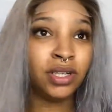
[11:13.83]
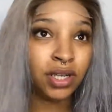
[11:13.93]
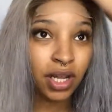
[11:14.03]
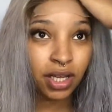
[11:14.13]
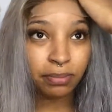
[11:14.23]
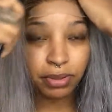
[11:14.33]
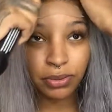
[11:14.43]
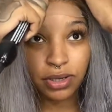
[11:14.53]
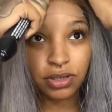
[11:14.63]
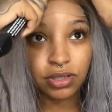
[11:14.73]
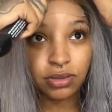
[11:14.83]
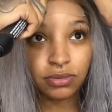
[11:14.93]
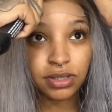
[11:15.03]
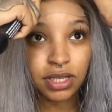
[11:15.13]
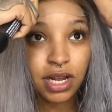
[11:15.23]
like blue
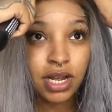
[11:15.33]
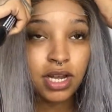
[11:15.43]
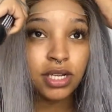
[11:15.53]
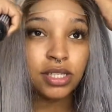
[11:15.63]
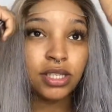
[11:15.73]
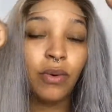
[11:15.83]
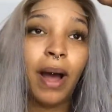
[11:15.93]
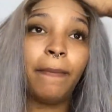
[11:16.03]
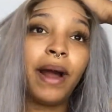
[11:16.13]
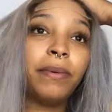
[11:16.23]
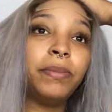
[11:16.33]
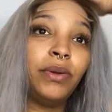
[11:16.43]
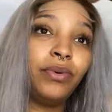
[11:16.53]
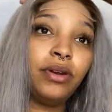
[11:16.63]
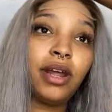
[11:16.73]
undertones. So I probably
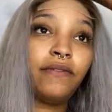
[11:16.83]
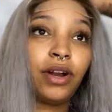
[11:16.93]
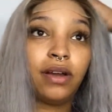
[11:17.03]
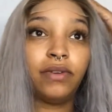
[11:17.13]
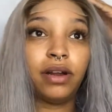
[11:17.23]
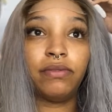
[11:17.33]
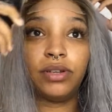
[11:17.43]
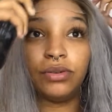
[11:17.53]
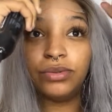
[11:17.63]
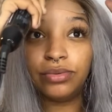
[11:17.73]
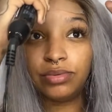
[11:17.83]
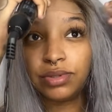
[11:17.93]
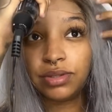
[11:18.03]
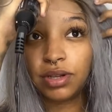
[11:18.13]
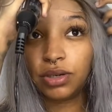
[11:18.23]
will never ever ever
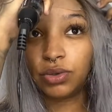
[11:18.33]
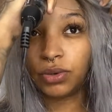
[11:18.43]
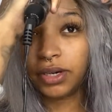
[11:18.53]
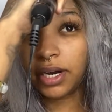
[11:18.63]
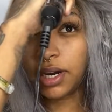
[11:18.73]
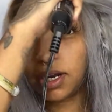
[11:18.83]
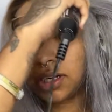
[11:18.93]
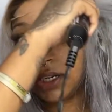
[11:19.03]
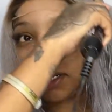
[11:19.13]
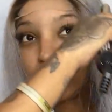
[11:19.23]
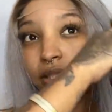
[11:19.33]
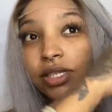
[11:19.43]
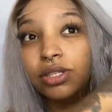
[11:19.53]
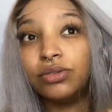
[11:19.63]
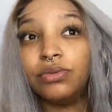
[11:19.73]
use Adore hair color again to
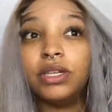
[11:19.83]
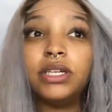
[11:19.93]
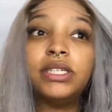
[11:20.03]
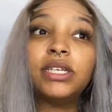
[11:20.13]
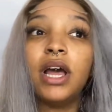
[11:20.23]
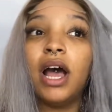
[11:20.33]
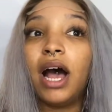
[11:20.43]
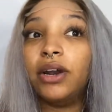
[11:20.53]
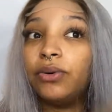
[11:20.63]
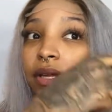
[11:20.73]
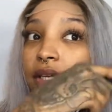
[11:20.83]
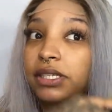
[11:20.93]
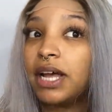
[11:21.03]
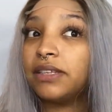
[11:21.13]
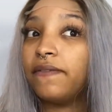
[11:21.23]
do this. I know Kiss
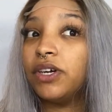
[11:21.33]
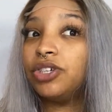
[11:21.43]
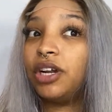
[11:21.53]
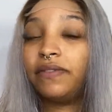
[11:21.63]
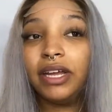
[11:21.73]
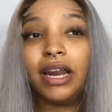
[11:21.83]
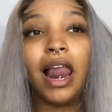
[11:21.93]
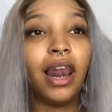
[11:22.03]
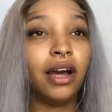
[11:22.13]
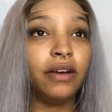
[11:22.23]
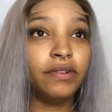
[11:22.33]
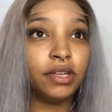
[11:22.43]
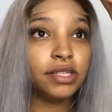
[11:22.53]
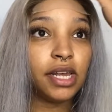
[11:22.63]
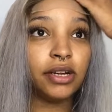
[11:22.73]
has a version of it and I love
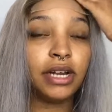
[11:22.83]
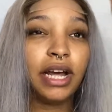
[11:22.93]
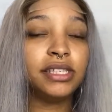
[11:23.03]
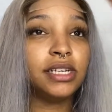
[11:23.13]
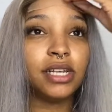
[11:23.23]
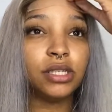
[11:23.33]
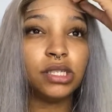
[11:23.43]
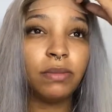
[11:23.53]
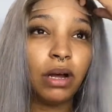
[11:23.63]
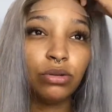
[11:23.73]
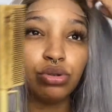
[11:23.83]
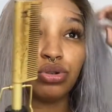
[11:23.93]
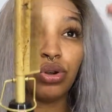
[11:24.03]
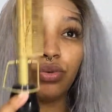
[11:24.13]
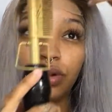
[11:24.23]
Kiss hair dyes because they smell
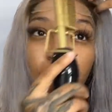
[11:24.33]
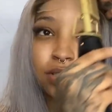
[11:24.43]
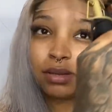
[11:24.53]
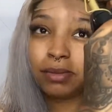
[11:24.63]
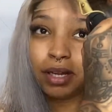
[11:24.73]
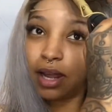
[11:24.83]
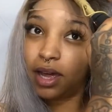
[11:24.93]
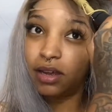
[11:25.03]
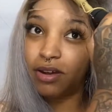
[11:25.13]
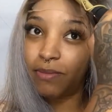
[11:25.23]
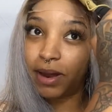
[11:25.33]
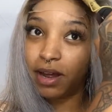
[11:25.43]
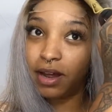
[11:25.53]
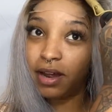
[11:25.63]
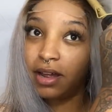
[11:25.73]
so good to me. Like, oh my
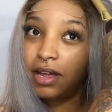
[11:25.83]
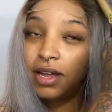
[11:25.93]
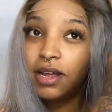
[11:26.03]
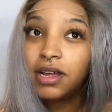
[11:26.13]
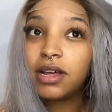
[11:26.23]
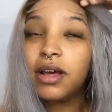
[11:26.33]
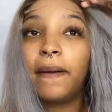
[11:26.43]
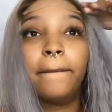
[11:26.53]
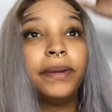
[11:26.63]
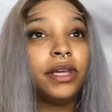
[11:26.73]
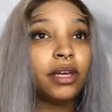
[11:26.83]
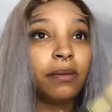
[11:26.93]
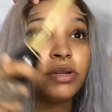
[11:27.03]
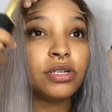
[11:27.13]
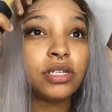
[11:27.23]
God. But yeah,
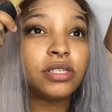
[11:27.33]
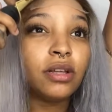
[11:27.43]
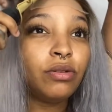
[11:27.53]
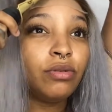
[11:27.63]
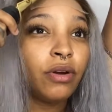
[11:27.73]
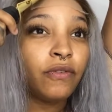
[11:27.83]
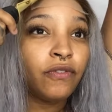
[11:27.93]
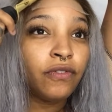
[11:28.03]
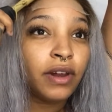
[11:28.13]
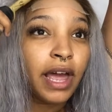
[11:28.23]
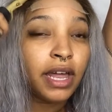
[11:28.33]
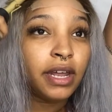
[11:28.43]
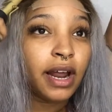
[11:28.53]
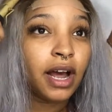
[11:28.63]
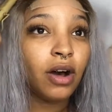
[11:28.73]
I'ma just, you know, flatten
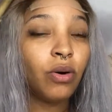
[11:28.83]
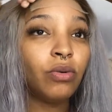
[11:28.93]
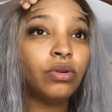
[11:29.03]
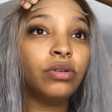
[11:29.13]
it out.